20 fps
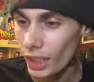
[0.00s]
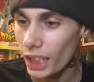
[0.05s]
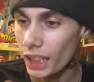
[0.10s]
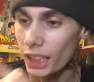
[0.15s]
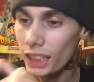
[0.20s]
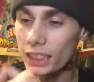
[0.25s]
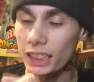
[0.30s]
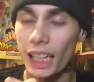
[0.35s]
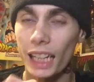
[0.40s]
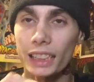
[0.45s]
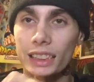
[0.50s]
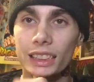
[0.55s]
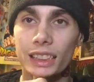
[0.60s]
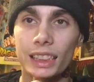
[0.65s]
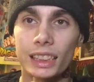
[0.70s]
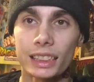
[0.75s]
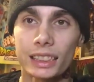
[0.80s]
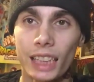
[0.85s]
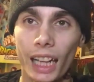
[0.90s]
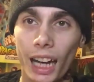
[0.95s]
it's
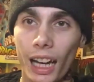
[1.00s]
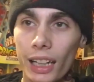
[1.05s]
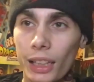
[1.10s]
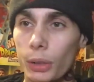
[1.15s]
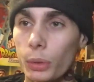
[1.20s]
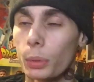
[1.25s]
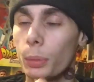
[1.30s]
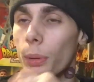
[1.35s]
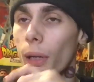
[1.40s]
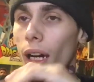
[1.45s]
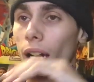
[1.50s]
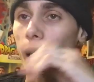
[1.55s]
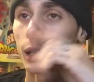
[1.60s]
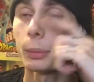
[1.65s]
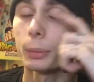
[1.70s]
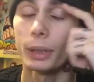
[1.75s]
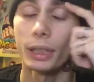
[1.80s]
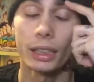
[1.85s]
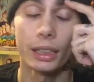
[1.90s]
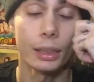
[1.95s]
actually a tie.
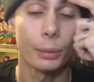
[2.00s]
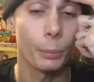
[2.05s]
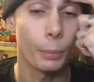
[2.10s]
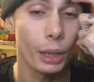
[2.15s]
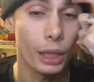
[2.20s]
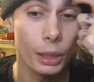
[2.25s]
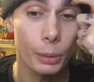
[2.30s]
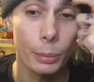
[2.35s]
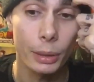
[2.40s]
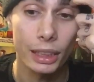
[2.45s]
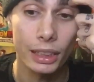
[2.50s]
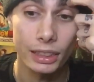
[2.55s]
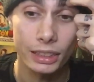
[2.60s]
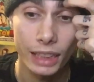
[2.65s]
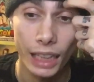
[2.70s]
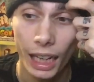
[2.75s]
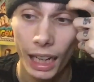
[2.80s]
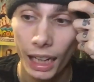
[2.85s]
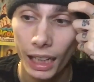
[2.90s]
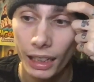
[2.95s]
It might have been a
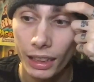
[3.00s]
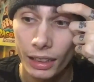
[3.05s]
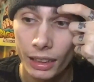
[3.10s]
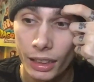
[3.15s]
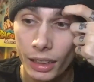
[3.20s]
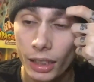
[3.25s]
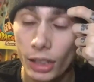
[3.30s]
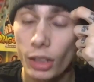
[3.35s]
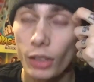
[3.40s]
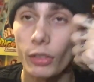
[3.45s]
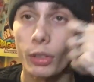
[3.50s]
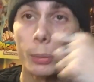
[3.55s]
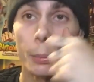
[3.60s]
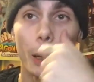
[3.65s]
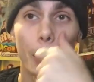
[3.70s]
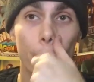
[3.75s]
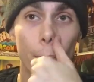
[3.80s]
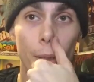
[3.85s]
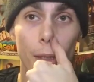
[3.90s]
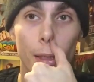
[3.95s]
tie for
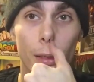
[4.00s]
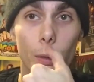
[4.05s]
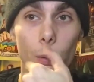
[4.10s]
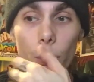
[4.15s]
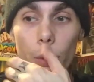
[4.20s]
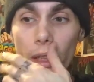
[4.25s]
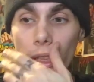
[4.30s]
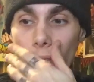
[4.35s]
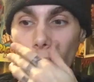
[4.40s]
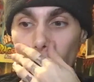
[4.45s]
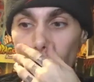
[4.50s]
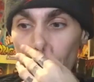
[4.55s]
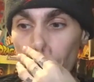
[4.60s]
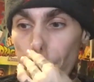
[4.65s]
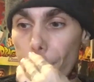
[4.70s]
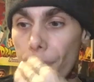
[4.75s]
my pick of the week.